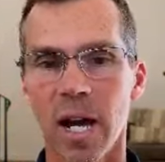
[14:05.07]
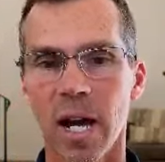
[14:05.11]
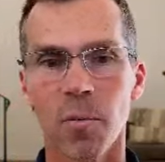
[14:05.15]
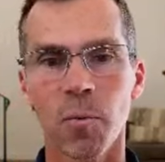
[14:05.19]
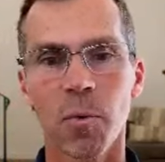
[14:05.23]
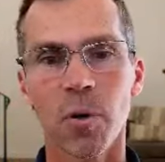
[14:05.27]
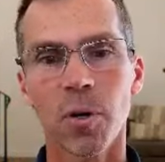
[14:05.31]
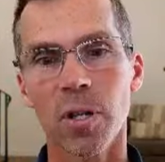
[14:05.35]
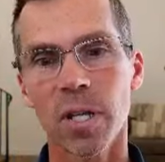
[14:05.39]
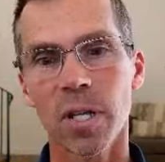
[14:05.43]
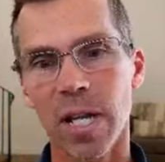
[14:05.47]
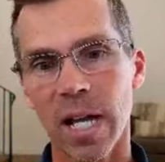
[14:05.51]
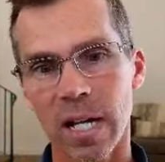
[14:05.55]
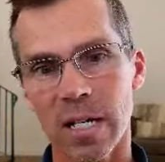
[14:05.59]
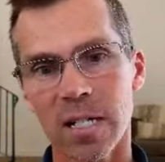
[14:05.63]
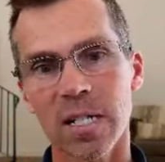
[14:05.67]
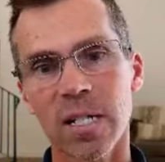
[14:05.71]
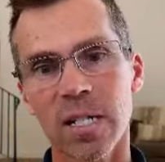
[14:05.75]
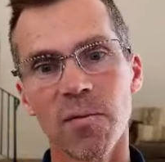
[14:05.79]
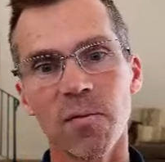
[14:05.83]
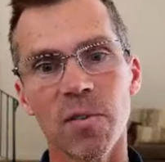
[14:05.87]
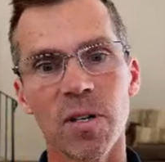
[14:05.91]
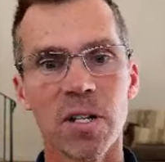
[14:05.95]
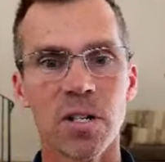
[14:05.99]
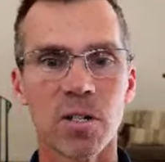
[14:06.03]
What are the
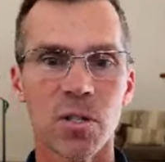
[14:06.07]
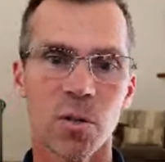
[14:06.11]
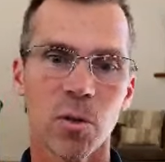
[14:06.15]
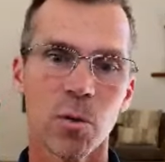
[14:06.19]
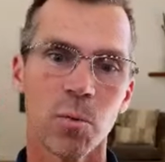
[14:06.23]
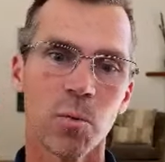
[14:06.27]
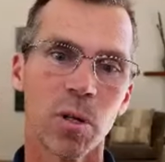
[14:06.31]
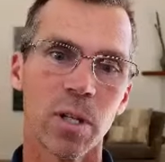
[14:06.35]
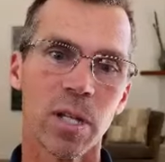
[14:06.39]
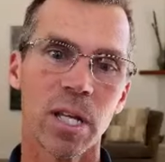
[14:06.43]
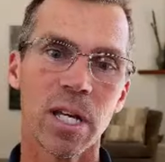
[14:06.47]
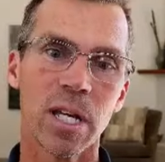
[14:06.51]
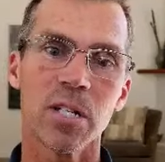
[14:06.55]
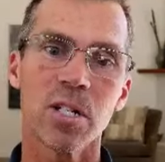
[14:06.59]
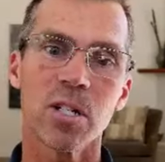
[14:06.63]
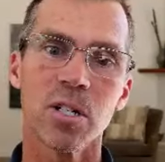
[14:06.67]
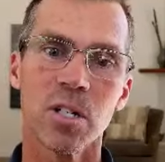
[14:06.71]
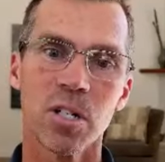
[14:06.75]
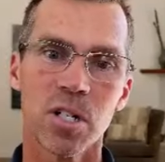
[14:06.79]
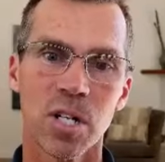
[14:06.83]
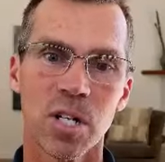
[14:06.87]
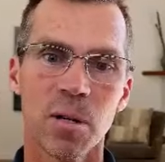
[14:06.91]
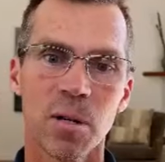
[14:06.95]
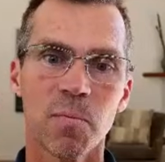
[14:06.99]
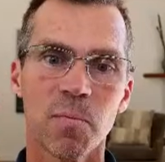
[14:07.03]
activities or the
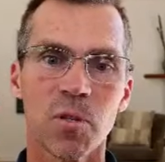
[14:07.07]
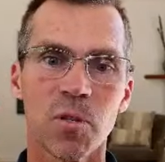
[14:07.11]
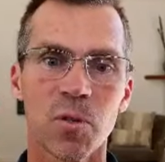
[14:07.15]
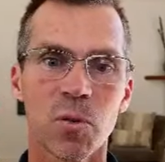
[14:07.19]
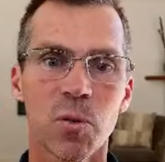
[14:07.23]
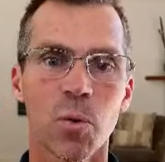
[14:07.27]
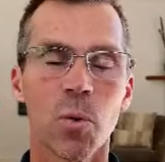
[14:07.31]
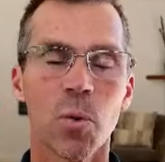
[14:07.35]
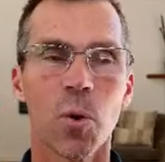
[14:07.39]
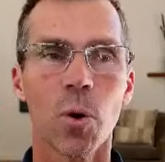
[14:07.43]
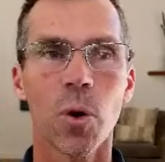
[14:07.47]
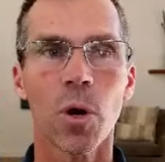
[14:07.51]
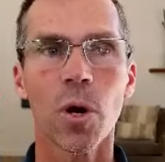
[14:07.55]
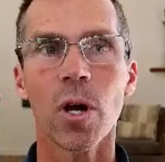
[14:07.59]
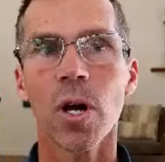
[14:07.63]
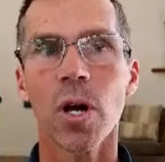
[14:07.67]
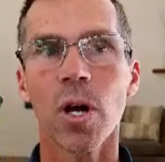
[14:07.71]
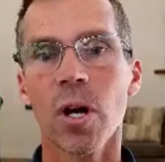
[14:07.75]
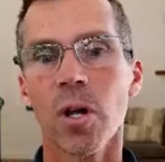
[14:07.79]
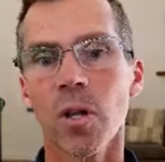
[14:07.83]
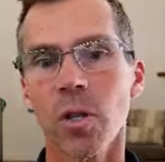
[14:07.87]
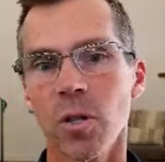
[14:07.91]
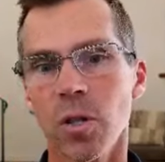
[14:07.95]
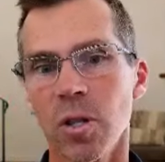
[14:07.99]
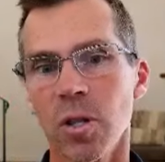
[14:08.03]
relationships or
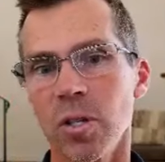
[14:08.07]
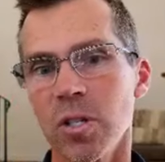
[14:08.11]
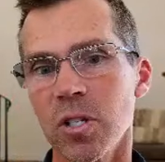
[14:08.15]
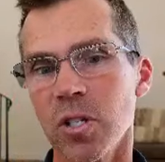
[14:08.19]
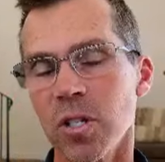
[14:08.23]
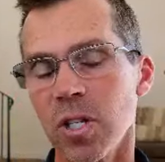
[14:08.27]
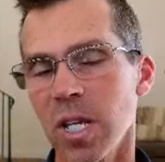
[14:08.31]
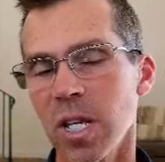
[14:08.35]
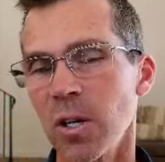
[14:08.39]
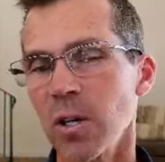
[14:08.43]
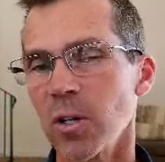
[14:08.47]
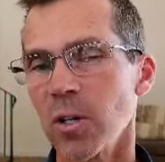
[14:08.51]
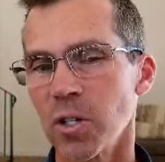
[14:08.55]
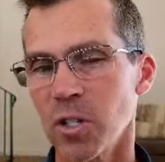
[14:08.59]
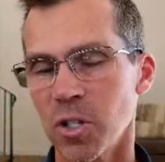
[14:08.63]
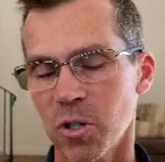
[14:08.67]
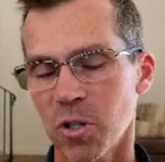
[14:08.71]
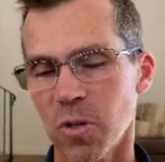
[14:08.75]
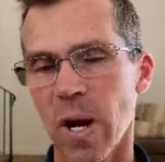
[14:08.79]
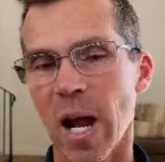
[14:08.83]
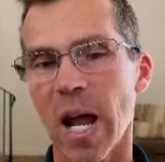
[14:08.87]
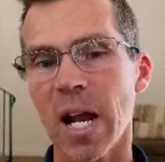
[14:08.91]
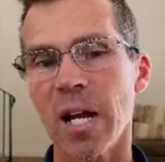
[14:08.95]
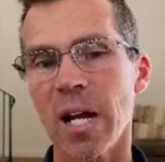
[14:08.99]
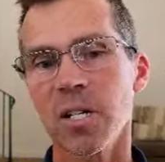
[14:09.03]
inner
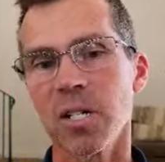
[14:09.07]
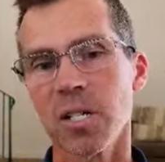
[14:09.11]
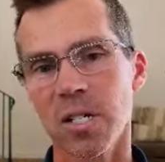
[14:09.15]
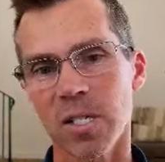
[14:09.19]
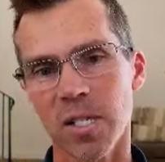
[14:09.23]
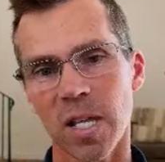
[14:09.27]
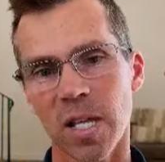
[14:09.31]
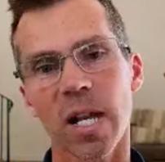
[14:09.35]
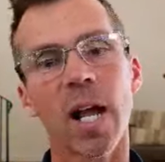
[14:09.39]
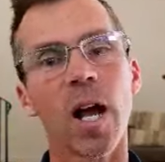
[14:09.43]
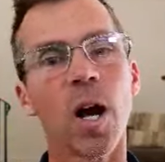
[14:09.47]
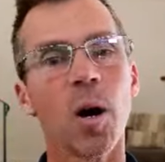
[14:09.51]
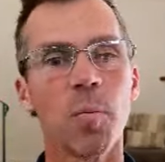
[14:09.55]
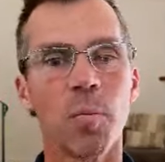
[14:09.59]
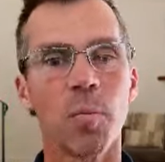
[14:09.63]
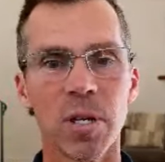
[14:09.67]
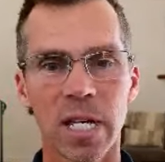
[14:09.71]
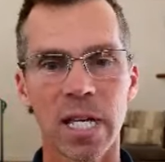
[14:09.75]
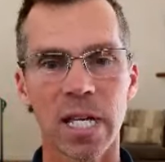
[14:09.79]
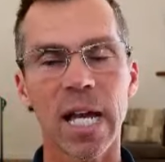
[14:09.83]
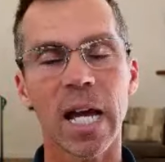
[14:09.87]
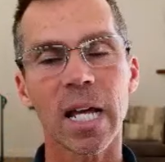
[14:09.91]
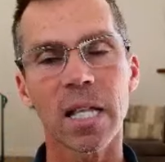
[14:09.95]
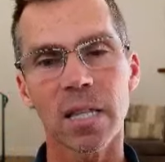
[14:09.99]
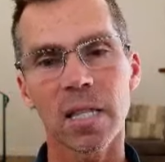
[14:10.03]
strategies that help me
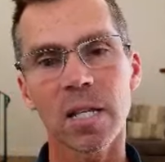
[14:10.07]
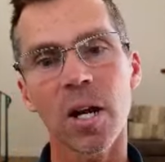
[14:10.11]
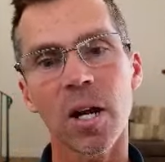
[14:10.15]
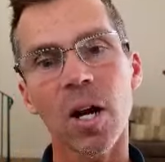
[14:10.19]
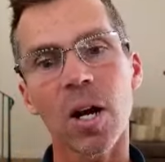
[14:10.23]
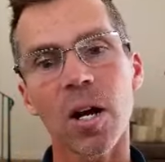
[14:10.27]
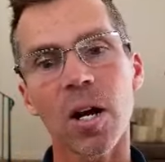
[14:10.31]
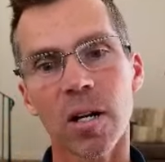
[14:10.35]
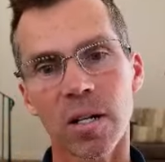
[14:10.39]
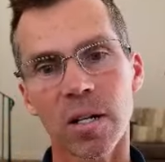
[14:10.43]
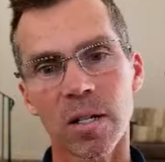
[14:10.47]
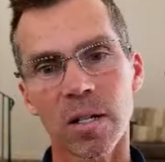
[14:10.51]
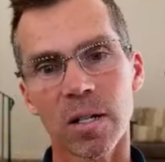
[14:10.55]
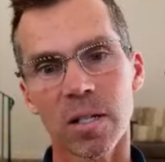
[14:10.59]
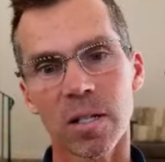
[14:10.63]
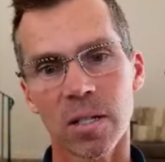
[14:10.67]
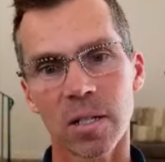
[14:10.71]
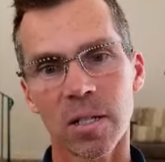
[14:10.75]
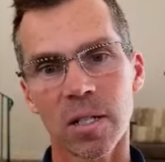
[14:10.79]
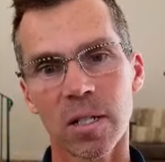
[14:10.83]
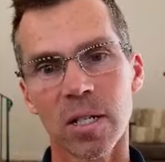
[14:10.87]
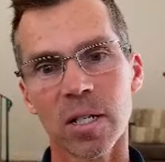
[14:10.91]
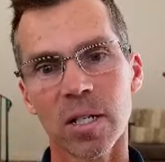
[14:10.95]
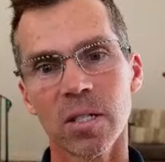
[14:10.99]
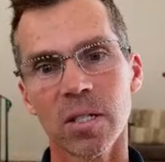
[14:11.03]
get there,
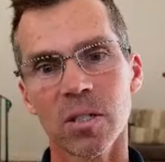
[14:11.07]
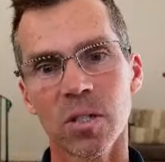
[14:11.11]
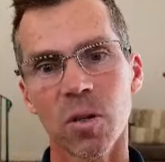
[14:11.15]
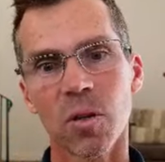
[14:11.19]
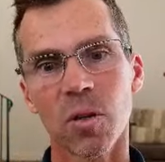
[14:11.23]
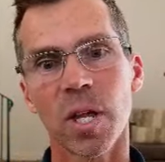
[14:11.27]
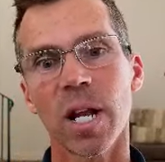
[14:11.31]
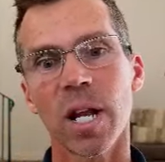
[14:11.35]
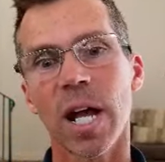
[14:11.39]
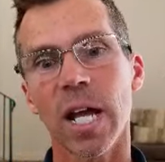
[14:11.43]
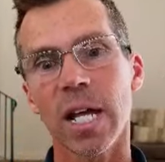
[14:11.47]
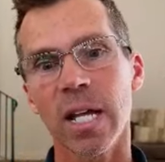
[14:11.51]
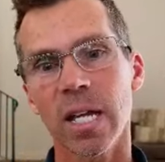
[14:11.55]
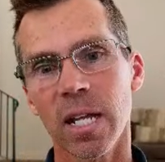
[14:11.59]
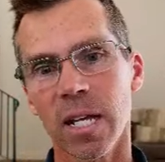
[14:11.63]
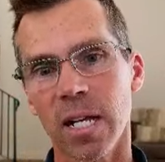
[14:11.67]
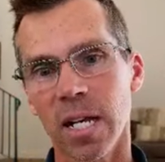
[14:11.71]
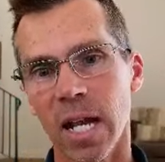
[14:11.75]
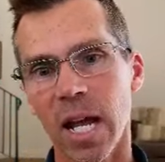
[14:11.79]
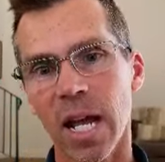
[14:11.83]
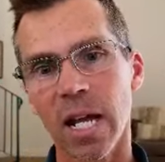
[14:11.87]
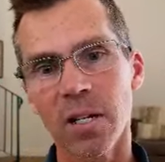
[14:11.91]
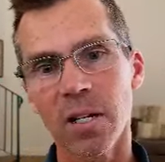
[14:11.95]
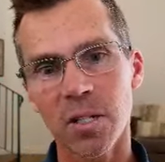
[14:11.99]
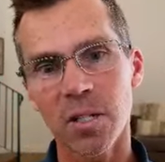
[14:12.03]
so that I can
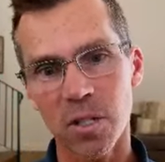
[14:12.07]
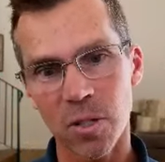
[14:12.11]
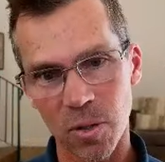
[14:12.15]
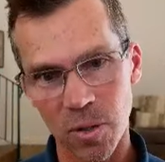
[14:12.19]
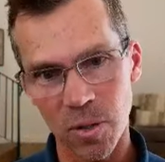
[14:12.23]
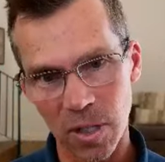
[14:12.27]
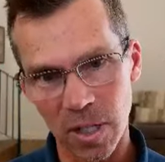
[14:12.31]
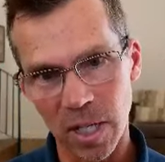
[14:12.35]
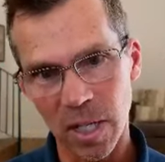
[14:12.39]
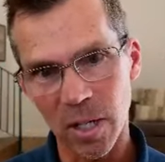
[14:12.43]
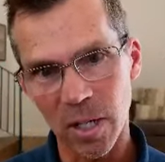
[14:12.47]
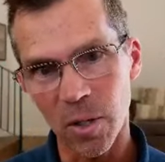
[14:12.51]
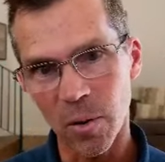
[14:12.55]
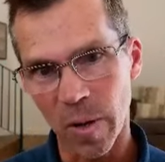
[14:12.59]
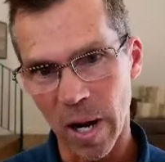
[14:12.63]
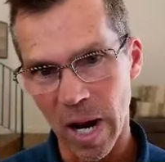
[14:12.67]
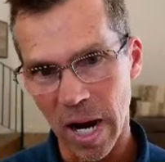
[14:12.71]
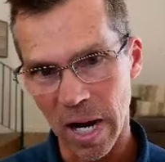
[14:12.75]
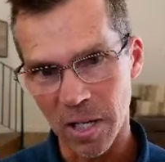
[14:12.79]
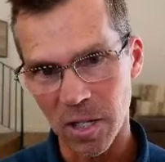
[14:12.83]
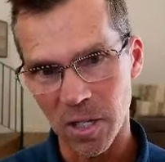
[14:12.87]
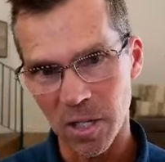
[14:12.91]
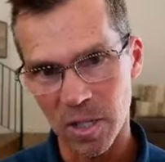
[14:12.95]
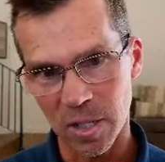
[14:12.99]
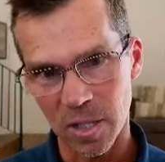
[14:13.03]
enter the
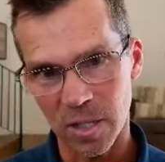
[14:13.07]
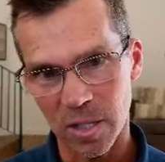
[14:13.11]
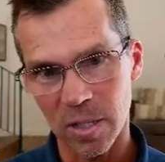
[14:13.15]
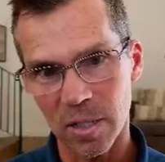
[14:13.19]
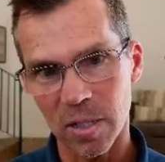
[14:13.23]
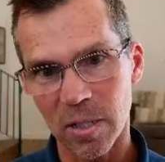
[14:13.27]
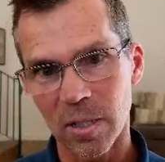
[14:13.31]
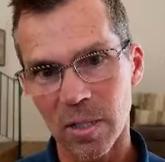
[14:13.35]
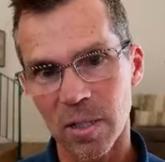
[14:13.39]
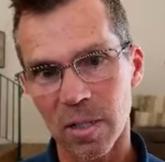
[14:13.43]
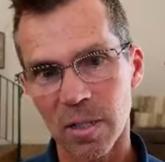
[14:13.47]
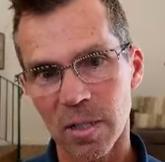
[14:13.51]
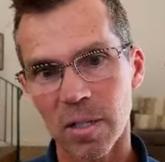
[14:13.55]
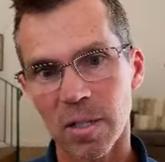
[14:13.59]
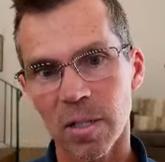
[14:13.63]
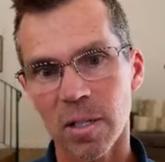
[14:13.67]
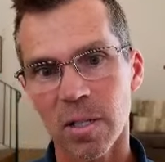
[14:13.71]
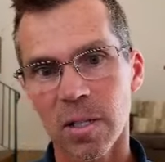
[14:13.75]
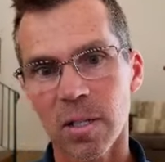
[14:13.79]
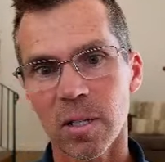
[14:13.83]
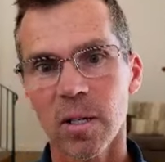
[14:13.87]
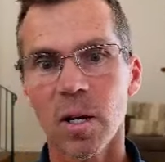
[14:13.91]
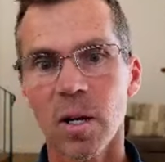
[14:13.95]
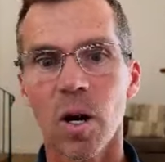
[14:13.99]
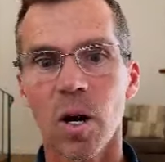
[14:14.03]
interaction
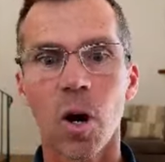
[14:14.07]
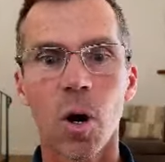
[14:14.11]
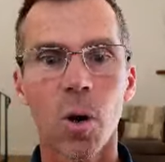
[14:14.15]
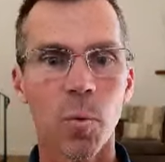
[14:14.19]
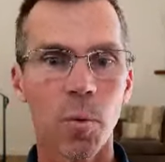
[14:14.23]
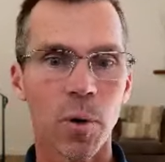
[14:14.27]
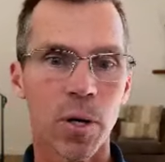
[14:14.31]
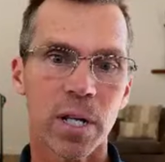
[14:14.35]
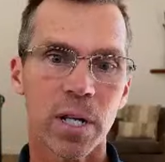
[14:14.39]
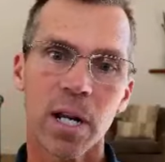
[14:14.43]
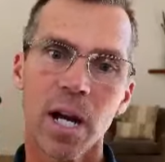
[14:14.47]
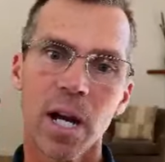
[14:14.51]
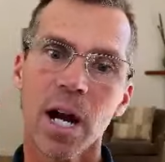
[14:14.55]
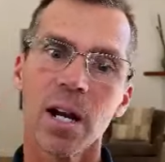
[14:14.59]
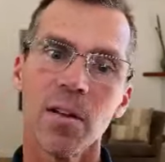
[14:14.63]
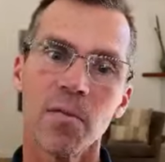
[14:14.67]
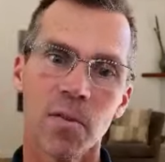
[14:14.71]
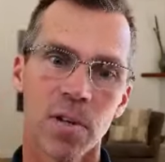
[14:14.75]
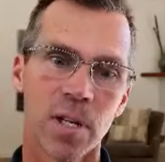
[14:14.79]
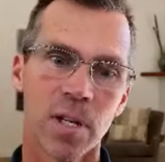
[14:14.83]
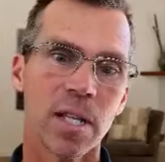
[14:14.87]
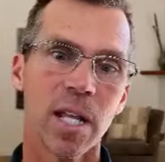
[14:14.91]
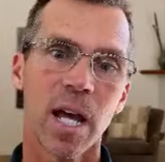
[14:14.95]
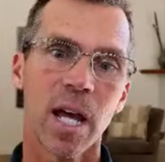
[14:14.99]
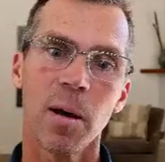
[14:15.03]
already kind of
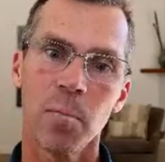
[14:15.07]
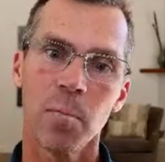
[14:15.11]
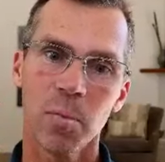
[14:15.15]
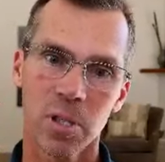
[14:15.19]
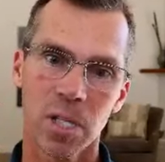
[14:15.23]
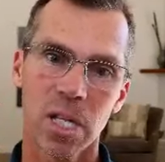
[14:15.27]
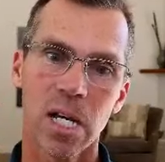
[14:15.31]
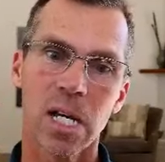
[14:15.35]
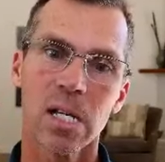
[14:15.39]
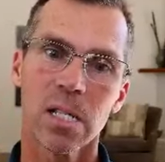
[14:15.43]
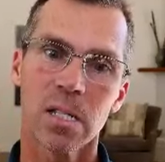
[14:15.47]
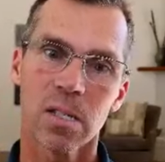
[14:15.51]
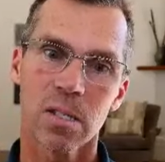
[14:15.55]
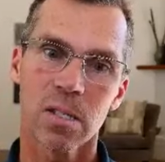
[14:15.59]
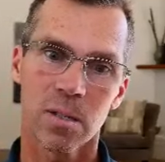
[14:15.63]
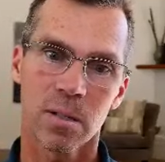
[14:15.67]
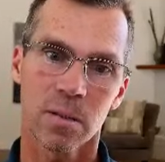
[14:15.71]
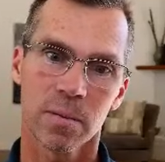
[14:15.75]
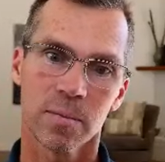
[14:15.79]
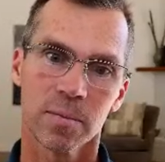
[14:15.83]
in that place?